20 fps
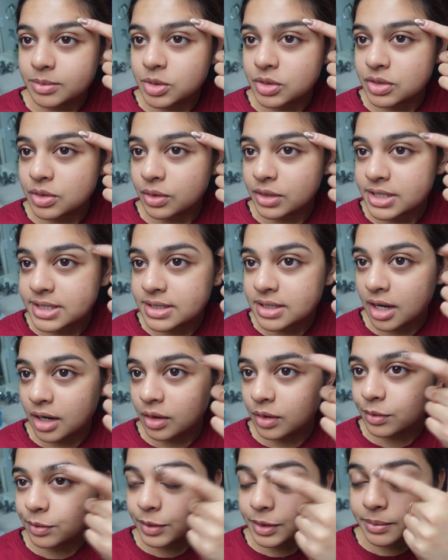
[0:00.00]
I'm just gonna start
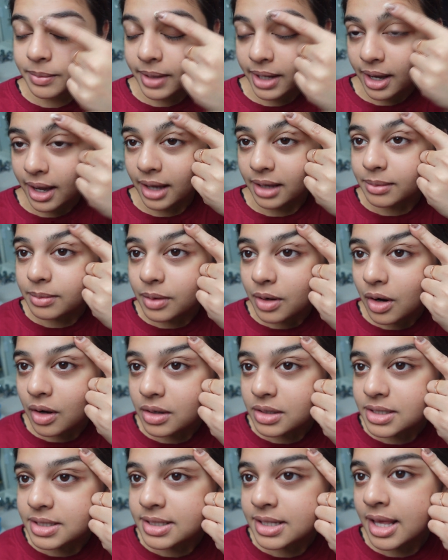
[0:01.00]
off with my
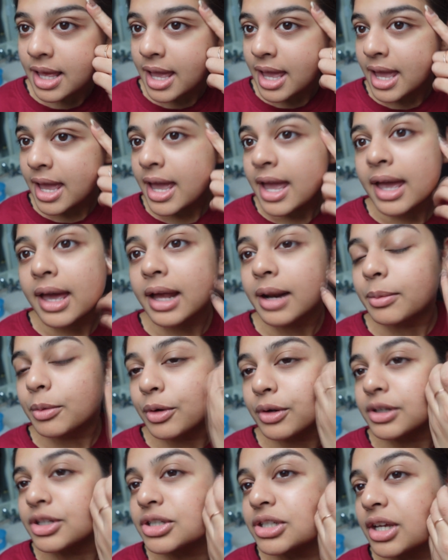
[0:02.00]
eyebrows and I'm
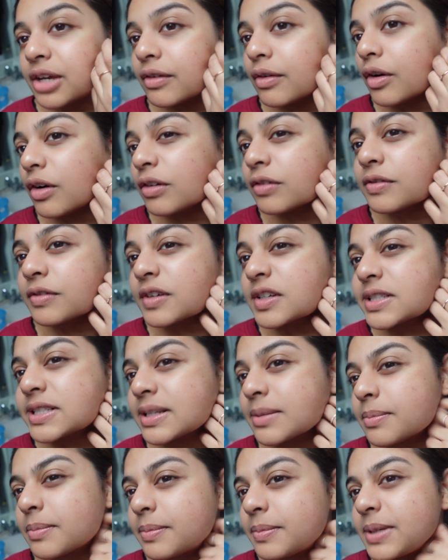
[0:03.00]
gonna shave off
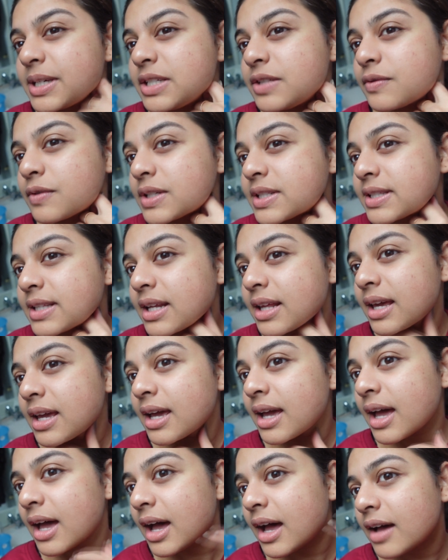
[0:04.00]
some peach fuzz that I
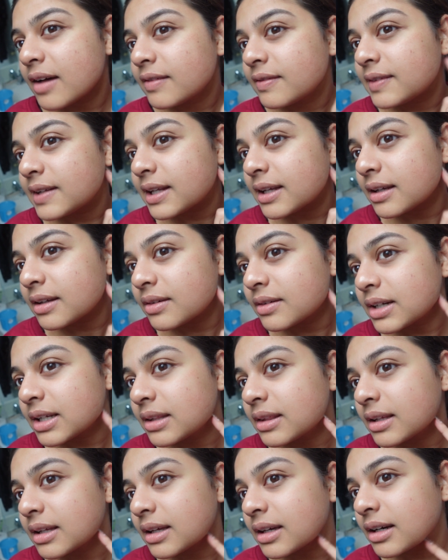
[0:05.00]
have, like
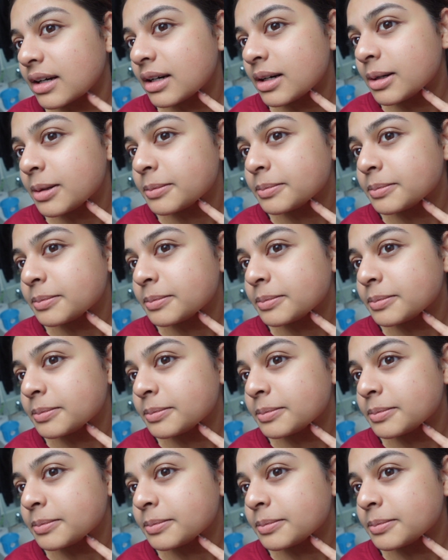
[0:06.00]
right there.